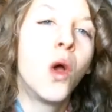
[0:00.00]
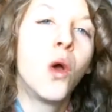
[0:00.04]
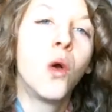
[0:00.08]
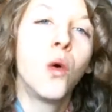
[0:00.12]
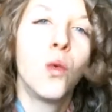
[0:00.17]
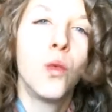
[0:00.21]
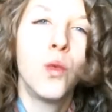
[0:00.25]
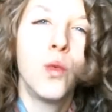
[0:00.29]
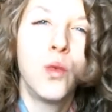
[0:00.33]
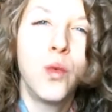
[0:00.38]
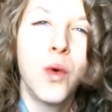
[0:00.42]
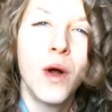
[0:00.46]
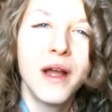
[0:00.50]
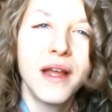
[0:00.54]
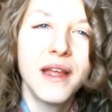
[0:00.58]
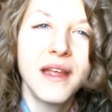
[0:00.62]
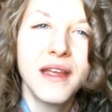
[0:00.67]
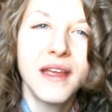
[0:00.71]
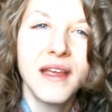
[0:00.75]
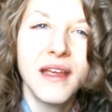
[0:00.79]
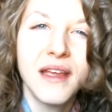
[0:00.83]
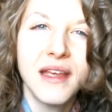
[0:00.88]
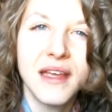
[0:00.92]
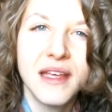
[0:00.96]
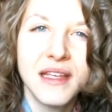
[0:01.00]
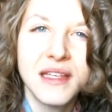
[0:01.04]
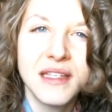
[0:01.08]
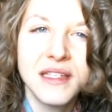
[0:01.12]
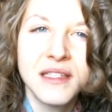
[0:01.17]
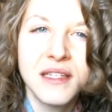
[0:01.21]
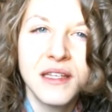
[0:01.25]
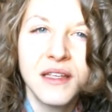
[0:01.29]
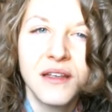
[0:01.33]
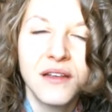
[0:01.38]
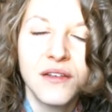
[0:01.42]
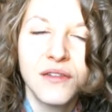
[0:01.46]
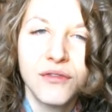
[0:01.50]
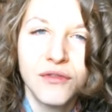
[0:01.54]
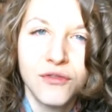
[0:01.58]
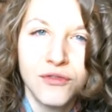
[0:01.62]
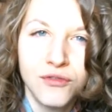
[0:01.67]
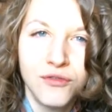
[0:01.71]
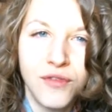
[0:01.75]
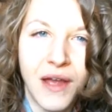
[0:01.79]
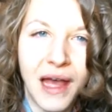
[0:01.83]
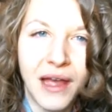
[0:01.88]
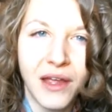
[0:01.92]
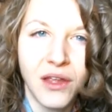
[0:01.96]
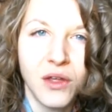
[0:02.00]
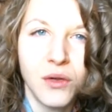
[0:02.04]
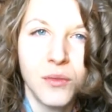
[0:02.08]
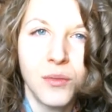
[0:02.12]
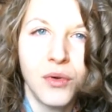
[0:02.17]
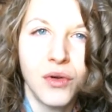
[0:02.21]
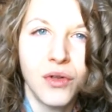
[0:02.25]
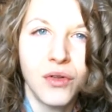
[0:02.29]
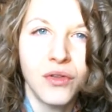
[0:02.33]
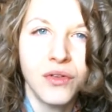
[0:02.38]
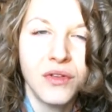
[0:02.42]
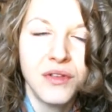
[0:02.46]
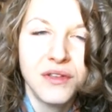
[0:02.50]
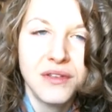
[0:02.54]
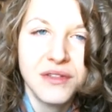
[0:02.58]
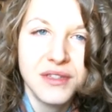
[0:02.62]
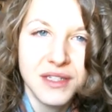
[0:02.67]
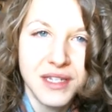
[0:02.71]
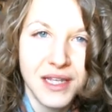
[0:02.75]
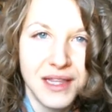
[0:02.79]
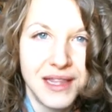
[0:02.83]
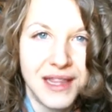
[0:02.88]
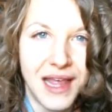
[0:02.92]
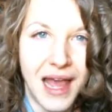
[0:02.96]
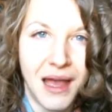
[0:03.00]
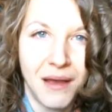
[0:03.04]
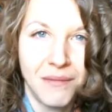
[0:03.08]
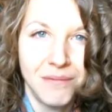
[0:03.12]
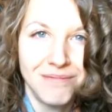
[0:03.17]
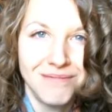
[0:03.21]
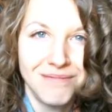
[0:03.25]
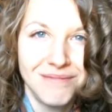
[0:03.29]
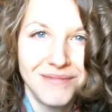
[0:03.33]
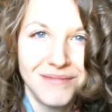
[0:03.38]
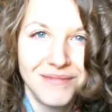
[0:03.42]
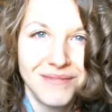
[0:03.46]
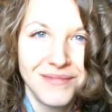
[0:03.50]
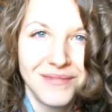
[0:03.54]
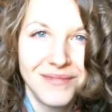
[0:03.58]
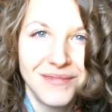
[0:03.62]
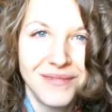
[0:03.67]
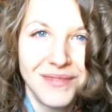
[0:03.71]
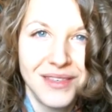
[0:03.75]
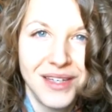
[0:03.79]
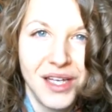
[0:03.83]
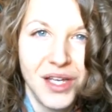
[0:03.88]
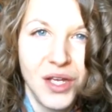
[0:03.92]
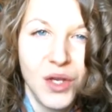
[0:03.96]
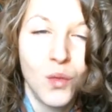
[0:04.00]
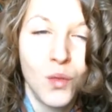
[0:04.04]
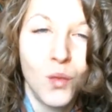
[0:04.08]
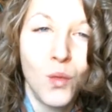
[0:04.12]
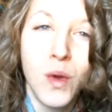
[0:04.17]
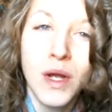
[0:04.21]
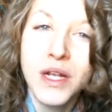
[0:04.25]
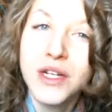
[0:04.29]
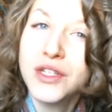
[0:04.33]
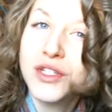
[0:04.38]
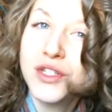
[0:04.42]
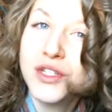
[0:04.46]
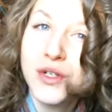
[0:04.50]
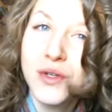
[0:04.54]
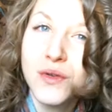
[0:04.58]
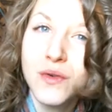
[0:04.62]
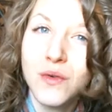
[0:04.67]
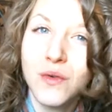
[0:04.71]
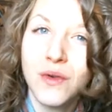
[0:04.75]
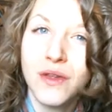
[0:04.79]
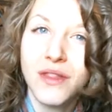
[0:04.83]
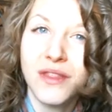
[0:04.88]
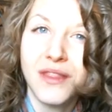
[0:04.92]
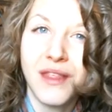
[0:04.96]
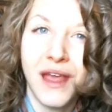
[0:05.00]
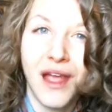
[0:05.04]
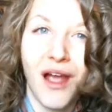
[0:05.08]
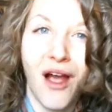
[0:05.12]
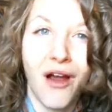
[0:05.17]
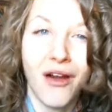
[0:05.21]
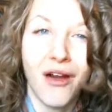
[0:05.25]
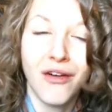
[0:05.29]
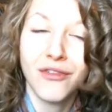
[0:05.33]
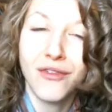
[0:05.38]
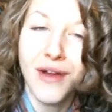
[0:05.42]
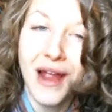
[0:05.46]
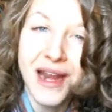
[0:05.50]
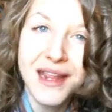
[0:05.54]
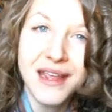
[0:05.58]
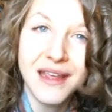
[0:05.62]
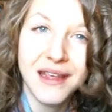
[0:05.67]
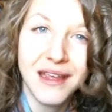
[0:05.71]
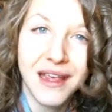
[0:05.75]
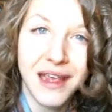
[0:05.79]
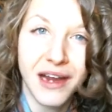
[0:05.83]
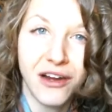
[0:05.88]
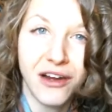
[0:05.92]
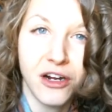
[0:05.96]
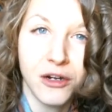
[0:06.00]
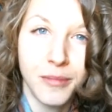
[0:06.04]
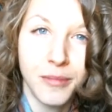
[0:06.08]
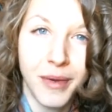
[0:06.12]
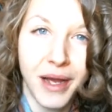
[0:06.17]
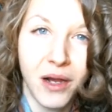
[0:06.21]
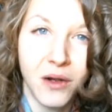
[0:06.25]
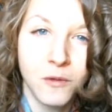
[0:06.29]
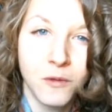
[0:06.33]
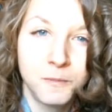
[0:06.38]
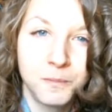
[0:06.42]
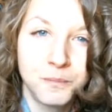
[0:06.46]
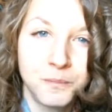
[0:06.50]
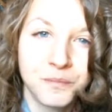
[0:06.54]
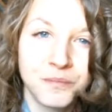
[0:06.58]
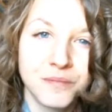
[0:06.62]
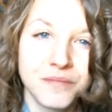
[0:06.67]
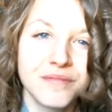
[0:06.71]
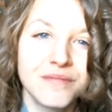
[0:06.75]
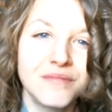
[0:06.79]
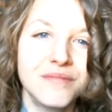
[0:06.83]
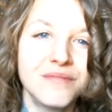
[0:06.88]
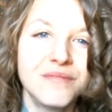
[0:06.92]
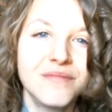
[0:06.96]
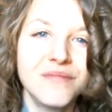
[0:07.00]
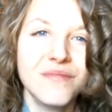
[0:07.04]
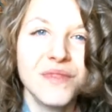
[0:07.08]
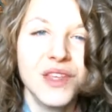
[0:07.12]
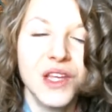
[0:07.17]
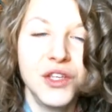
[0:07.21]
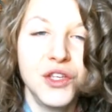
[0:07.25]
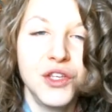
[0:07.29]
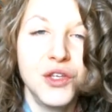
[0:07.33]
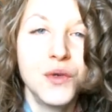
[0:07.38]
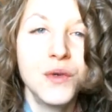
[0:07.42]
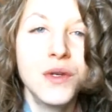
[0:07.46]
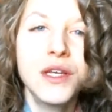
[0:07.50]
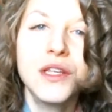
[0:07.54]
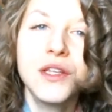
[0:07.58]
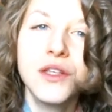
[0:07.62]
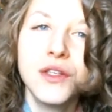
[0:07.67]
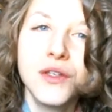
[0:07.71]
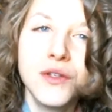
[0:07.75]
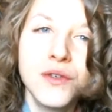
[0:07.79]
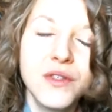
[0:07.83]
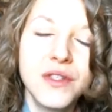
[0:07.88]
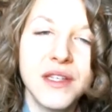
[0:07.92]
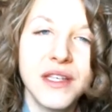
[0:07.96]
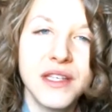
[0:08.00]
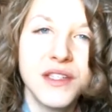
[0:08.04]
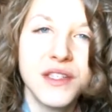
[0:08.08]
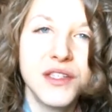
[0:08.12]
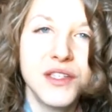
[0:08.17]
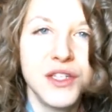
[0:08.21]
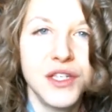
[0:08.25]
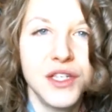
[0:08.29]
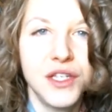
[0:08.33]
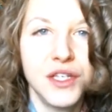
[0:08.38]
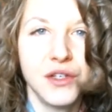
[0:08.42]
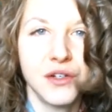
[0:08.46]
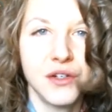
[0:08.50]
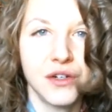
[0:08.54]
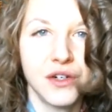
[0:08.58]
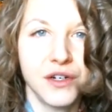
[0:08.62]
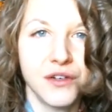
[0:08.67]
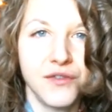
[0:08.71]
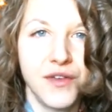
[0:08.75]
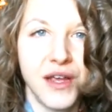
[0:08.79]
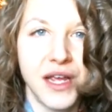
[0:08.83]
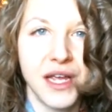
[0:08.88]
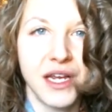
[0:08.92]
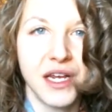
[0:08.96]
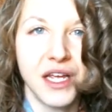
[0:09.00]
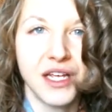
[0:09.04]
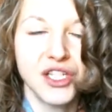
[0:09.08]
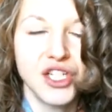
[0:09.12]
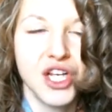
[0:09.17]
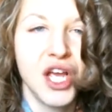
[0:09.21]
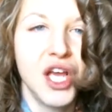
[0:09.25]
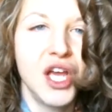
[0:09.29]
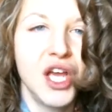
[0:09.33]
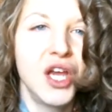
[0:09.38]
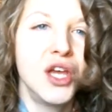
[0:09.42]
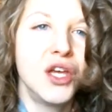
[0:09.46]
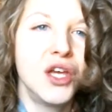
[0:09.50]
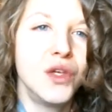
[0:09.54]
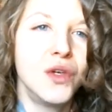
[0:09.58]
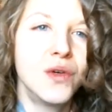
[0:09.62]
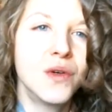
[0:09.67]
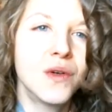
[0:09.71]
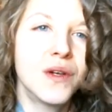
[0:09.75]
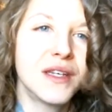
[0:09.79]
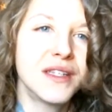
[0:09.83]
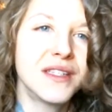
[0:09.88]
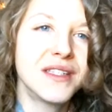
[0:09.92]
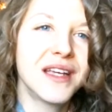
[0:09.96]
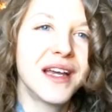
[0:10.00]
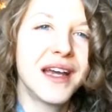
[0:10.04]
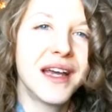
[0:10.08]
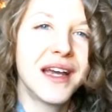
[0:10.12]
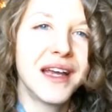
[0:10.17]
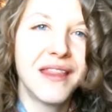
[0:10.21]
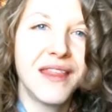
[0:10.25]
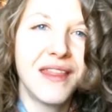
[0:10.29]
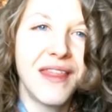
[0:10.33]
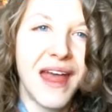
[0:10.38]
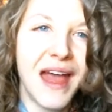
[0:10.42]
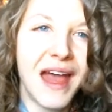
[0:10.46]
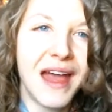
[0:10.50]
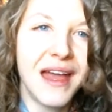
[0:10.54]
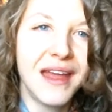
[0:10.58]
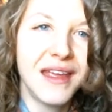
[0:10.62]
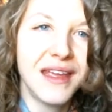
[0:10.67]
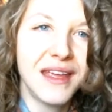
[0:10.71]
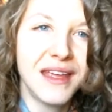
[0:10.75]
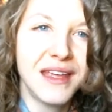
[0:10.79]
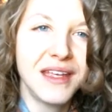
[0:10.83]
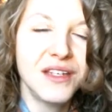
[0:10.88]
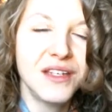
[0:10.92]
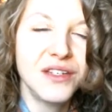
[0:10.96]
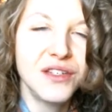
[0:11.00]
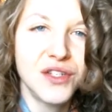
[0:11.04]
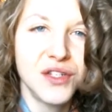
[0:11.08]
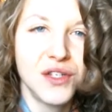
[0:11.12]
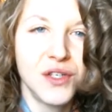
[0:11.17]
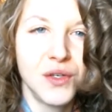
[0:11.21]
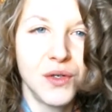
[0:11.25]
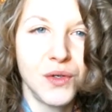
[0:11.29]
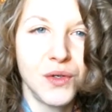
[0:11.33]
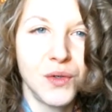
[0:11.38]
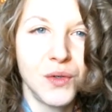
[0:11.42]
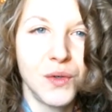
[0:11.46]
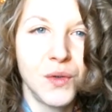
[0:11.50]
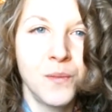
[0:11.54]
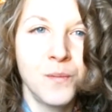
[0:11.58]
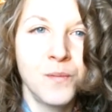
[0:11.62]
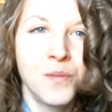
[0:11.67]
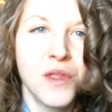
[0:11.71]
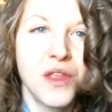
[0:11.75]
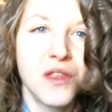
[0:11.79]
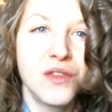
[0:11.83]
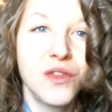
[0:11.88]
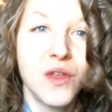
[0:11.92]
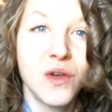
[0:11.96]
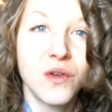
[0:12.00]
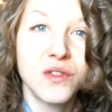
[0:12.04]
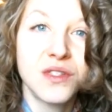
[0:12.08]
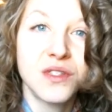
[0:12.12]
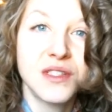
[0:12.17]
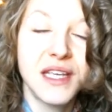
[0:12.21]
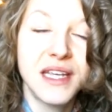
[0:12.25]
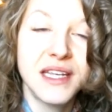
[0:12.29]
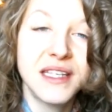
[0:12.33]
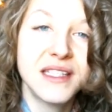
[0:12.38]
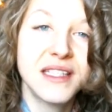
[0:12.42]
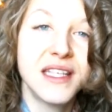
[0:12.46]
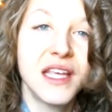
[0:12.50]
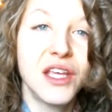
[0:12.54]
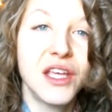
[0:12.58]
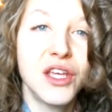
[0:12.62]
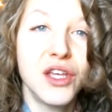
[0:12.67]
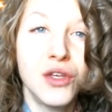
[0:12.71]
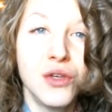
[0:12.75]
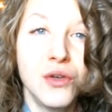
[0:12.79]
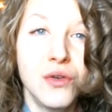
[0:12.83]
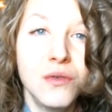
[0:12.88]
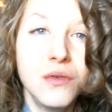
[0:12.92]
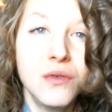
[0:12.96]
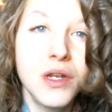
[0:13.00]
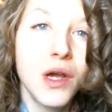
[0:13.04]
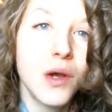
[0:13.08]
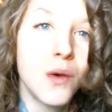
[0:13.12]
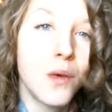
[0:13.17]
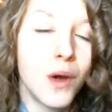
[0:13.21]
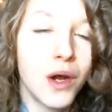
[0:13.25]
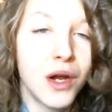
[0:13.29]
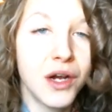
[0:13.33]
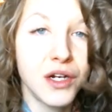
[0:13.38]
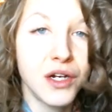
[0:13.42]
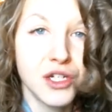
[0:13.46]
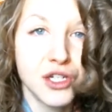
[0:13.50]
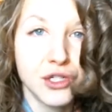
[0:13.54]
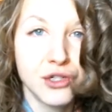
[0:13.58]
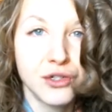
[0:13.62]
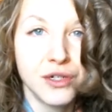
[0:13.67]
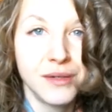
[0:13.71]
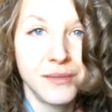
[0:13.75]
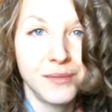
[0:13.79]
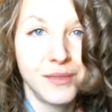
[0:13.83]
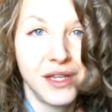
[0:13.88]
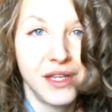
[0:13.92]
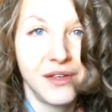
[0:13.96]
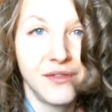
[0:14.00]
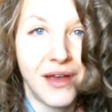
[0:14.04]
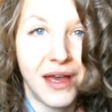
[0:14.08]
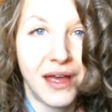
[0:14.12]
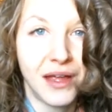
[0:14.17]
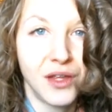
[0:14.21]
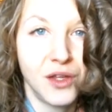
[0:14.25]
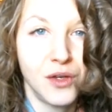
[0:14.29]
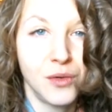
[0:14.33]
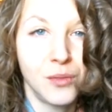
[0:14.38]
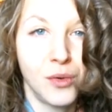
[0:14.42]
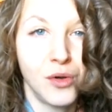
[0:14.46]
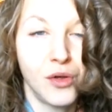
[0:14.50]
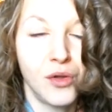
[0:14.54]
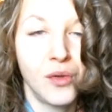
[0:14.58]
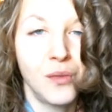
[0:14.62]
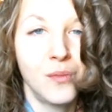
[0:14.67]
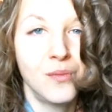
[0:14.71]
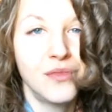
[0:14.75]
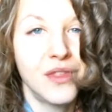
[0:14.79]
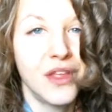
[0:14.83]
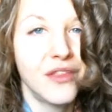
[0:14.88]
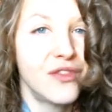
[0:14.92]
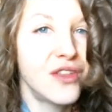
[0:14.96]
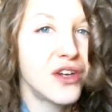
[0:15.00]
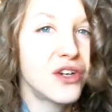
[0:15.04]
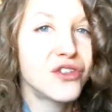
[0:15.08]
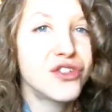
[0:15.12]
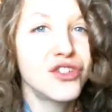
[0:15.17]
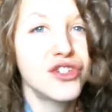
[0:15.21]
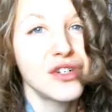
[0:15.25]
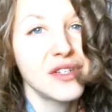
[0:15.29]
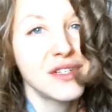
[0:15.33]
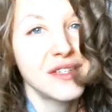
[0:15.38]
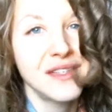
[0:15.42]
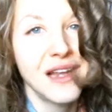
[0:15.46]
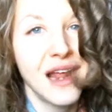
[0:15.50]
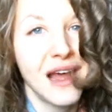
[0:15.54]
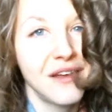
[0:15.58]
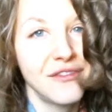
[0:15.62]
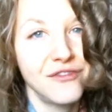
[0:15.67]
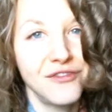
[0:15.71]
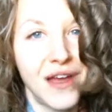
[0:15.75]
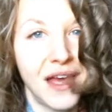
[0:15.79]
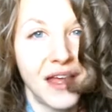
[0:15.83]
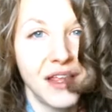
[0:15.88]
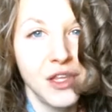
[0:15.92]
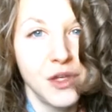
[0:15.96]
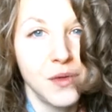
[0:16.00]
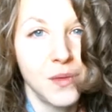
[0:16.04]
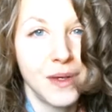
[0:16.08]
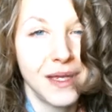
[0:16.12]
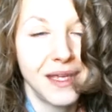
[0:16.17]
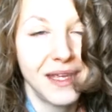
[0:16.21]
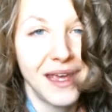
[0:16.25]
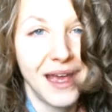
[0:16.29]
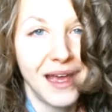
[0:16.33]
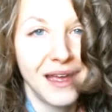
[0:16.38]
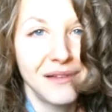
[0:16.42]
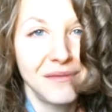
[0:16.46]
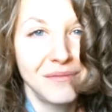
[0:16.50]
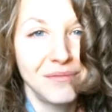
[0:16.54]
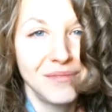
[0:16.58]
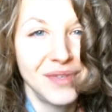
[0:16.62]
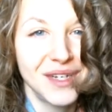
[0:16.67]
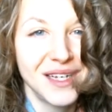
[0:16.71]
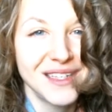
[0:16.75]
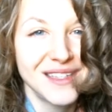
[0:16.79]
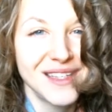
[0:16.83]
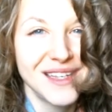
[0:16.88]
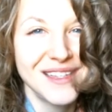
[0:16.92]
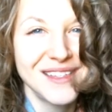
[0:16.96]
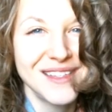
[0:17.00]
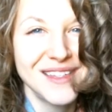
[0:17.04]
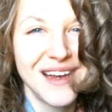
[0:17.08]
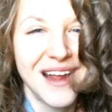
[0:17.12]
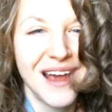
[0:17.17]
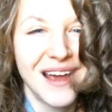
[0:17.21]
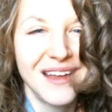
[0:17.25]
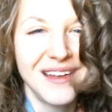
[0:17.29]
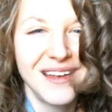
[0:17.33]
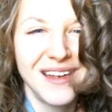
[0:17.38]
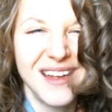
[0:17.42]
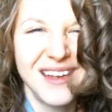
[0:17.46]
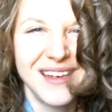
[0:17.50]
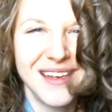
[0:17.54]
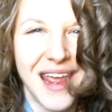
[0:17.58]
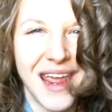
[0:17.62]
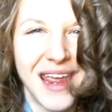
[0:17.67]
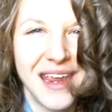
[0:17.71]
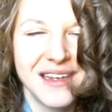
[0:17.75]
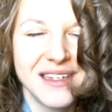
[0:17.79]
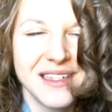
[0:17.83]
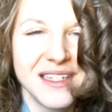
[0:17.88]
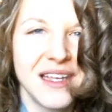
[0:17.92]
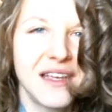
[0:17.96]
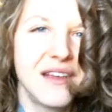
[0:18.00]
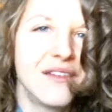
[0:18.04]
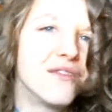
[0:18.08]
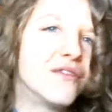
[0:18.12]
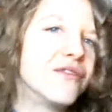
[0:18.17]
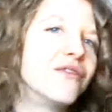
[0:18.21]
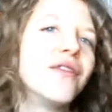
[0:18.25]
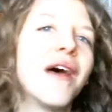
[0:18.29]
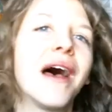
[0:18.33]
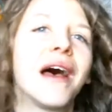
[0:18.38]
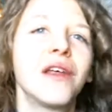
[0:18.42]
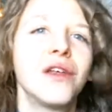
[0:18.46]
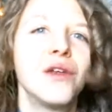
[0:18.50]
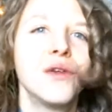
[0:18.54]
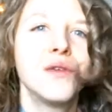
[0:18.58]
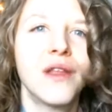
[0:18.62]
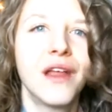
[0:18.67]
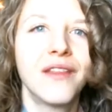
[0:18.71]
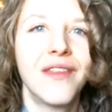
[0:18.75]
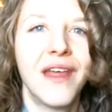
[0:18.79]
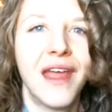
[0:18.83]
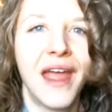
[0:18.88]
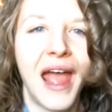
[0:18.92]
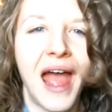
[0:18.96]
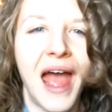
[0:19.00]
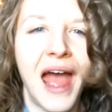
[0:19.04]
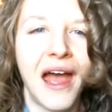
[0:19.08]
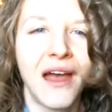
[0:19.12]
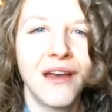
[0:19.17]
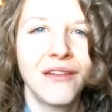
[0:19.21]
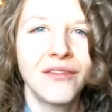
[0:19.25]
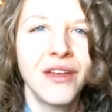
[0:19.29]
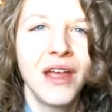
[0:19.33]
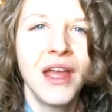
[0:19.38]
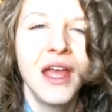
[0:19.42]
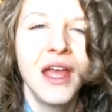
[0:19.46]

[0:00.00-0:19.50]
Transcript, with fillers: What is valuable to them? What do they already care about? You can use this to your advantage. You can tie that into those things that you know are extremely valuable that they're just not valuing yet because it's not an innate value that they have.